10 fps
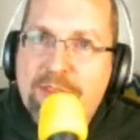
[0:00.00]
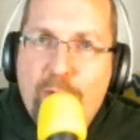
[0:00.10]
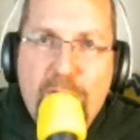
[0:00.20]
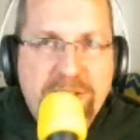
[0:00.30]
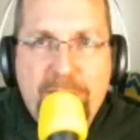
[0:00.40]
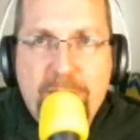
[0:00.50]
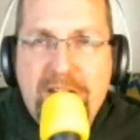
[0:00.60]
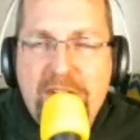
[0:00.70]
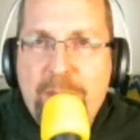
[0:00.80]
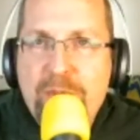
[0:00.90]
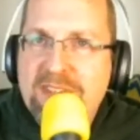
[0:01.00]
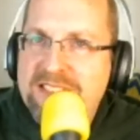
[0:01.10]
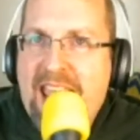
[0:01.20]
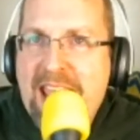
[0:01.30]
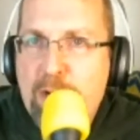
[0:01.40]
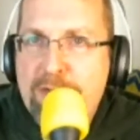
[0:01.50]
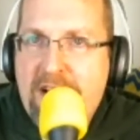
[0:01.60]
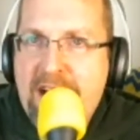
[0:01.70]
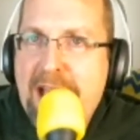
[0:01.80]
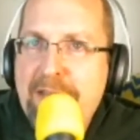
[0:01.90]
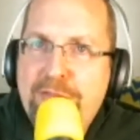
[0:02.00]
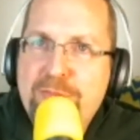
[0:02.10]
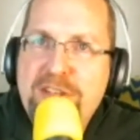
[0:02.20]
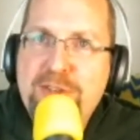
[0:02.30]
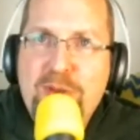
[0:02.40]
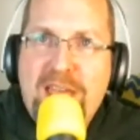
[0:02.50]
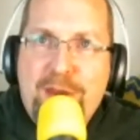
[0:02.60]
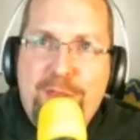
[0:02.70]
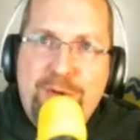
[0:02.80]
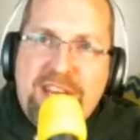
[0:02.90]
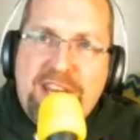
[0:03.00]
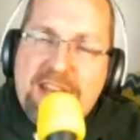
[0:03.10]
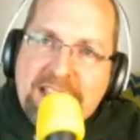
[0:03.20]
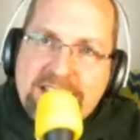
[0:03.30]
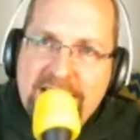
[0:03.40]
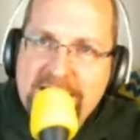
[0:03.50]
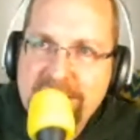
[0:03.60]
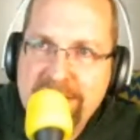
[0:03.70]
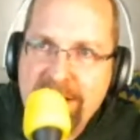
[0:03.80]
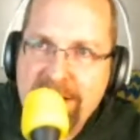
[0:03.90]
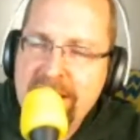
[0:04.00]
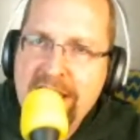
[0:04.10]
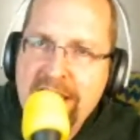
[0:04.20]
The voicemail number is 805 328 3966.